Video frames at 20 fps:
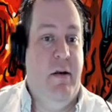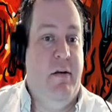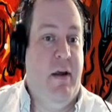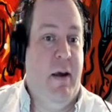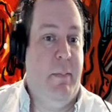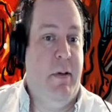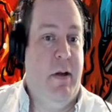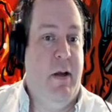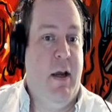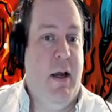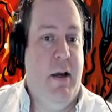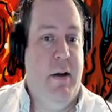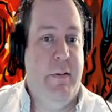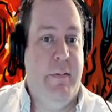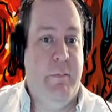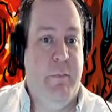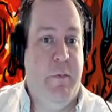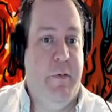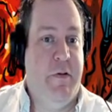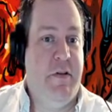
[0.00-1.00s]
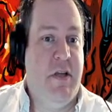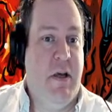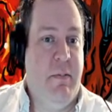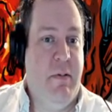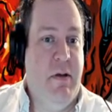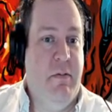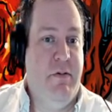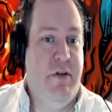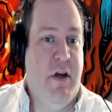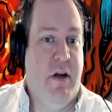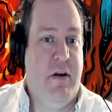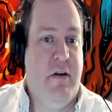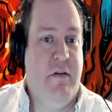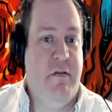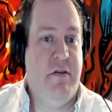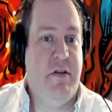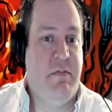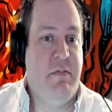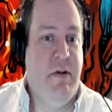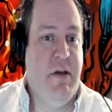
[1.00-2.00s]
Adepticon with some of the objectives
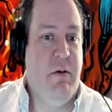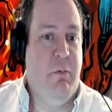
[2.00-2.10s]
just being